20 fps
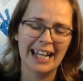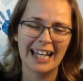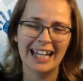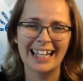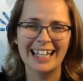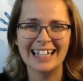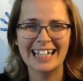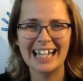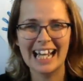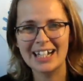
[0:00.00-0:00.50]

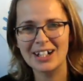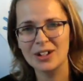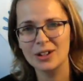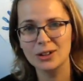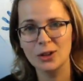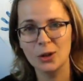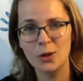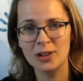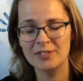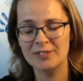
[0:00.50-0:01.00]
And I know
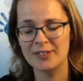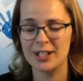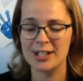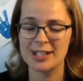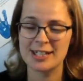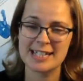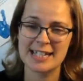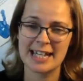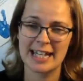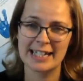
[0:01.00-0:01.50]

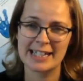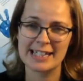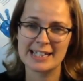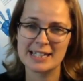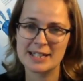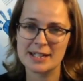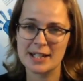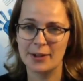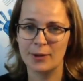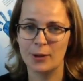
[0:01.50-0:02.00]
Lowenfeld said
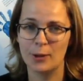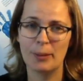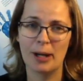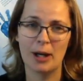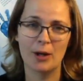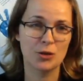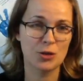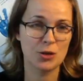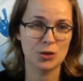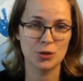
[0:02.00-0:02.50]
it's
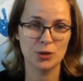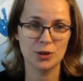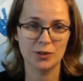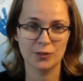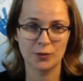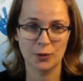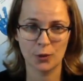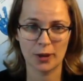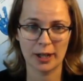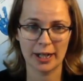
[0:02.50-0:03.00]
about 2
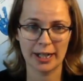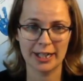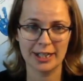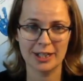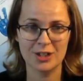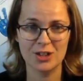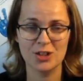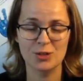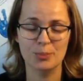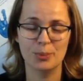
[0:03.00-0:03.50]
to 4
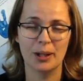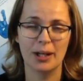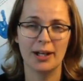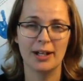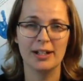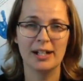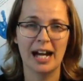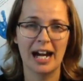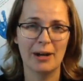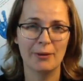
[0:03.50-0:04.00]
age,
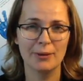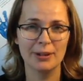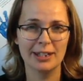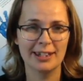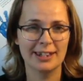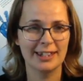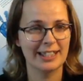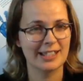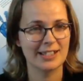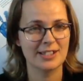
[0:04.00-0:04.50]
but I
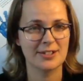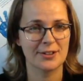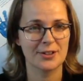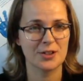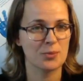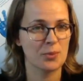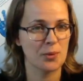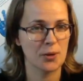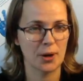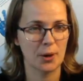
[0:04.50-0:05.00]
really think it
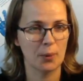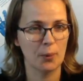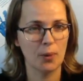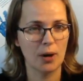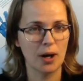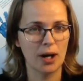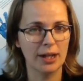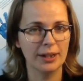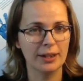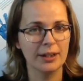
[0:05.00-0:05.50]
starts more at
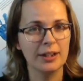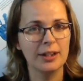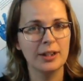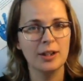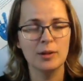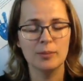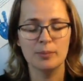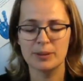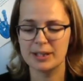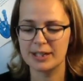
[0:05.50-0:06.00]
1
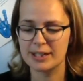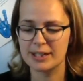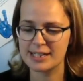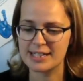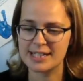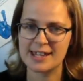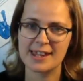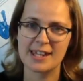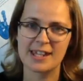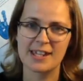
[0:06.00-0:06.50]

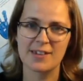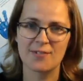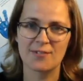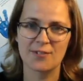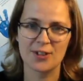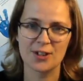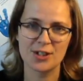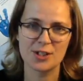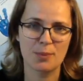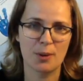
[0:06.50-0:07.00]
because the
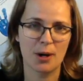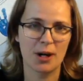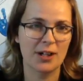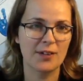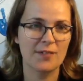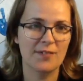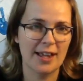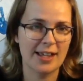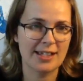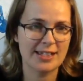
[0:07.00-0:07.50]
first
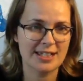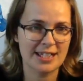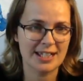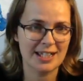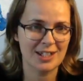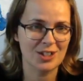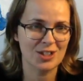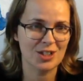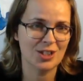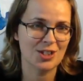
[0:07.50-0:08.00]
part of that
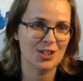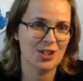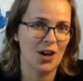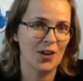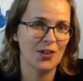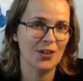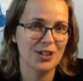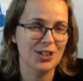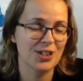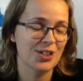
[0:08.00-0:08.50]
stage is
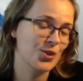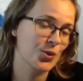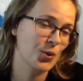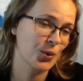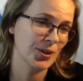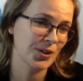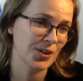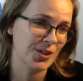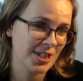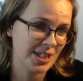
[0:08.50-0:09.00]
called the
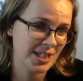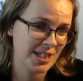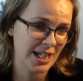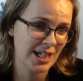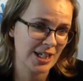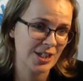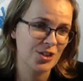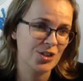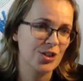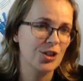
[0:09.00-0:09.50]
disordered
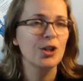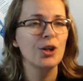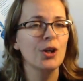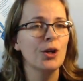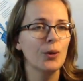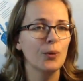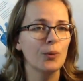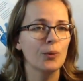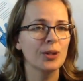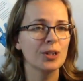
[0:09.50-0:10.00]
stage,
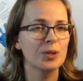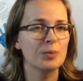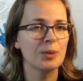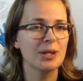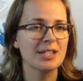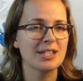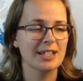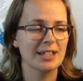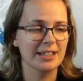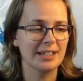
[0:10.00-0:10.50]
which
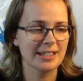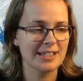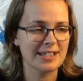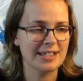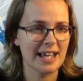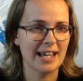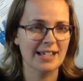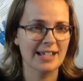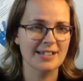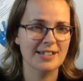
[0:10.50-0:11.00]
basically
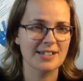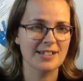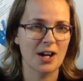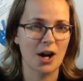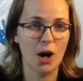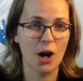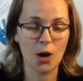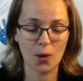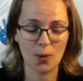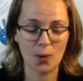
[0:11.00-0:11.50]
says,
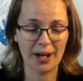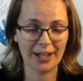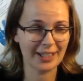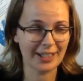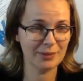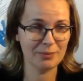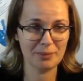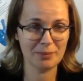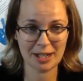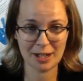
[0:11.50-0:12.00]
oh, I
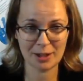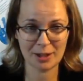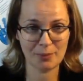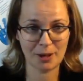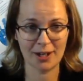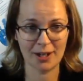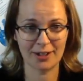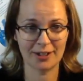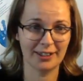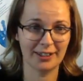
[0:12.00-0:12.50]
can make a
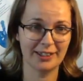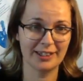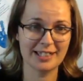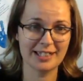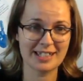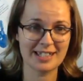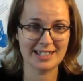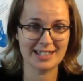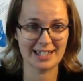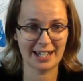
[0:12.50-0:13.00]
mark and
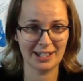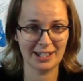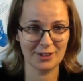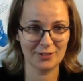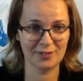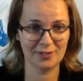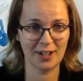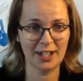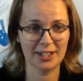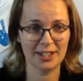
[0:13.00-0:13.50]
this is kind
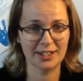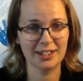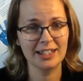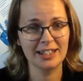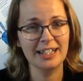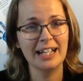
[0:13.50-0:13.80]
of fun.